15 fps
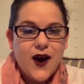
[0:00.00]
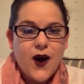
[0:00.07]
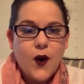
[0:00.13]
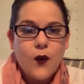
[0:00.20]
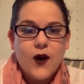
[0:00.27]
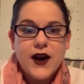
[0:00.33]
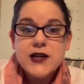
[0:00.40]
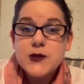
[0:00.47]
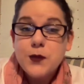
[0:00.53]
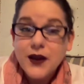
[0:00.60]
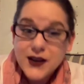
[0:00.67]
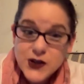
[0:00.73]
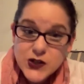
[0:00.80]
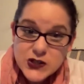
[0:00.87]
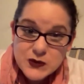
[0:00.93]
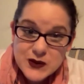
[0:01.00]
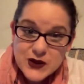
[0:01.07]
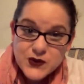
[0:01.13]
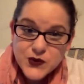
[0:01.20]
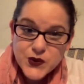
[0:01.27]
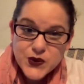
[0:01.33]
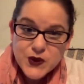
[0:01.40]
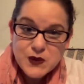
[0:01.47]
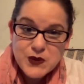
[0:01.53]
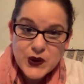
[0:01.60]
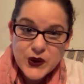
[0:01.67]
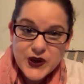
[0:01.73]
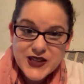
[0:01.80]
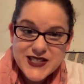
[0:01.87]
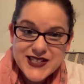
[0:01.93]
or as punishment for the
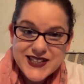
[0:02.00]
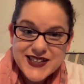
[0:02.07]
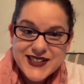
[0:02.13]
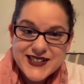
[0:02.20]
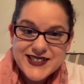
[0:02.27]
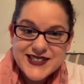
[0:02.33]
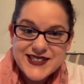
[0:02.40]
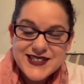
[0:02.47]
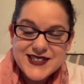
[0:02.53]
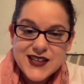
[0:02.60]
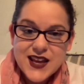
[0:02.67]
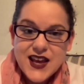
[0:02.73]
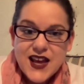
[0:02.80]
Puritans,